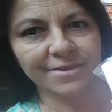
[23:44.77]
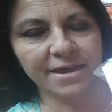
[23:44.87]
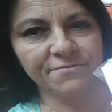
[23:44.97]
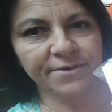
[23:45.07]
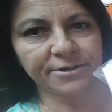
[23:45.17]

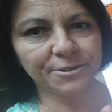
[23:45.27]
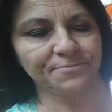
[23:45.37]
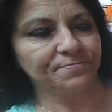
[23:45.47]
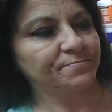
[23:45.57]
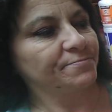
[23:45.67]
a funnel.
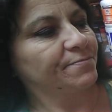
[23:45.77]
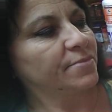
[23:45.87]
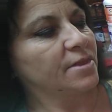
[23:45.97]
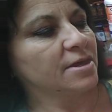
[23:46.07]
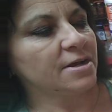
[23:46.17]

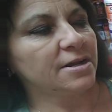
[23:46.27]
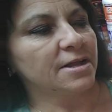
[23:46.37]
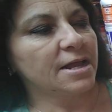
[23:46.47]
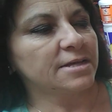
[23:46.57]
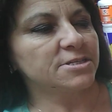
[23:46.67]

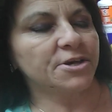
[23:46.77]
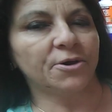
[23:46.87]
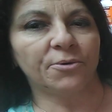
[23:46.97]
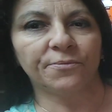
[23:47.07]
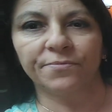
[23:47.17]

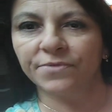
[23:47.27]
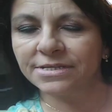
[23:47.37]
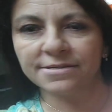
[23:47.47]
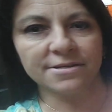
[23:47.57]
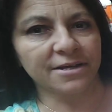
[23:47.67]
So
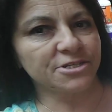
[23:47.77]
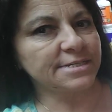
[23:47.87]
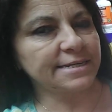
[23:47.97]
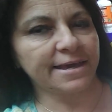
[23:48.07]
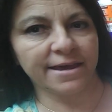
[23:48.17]
this is not
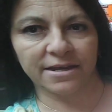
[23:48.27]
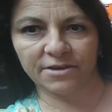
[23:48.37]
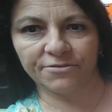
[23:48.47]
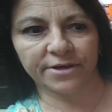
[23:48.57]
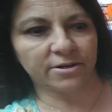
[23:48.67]
just a
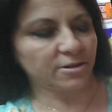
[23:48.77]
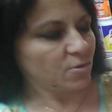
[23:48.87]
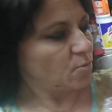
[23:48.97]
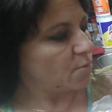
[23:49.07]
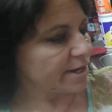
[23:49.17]
canning
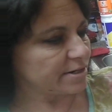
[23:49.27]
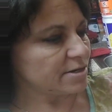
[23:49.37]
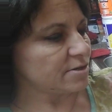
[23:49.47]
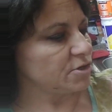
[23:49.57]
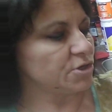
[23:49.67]
funnel.
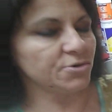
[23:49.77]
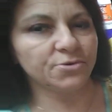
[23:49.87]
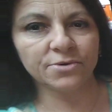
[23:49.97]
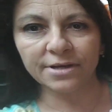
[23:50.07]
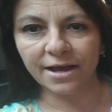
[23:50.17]
When
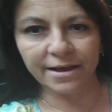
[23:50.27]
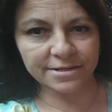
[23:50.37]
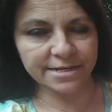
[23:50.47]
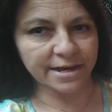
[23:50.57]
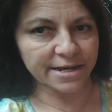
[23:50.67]
you
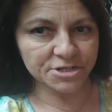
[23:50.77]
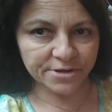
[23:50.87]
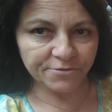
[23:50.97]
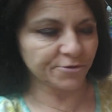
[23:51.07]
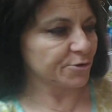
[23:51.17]

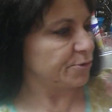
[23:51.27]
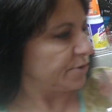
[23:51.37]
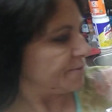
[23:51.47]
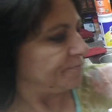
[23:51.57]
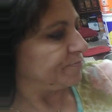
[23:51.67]
dehydrate food,